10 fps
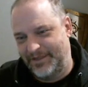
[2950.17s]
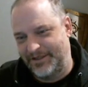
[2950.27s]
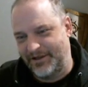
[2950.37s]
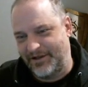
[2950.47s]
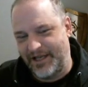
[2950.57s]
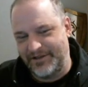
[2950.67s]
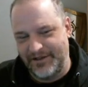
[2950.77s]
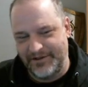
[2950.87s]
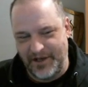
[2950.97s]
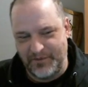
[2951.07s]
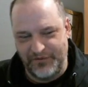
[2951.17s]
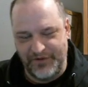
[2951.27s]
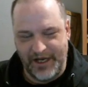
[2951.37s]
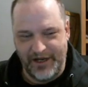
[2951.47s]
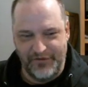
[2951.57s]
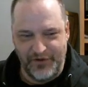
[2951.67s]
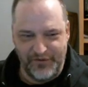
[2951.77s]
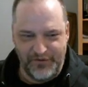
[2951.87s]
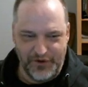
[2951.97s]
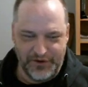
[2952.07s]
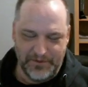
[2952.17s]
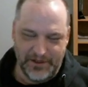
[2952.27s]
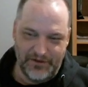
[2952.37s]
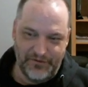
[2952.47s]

It's a classic example of negative reinforcement.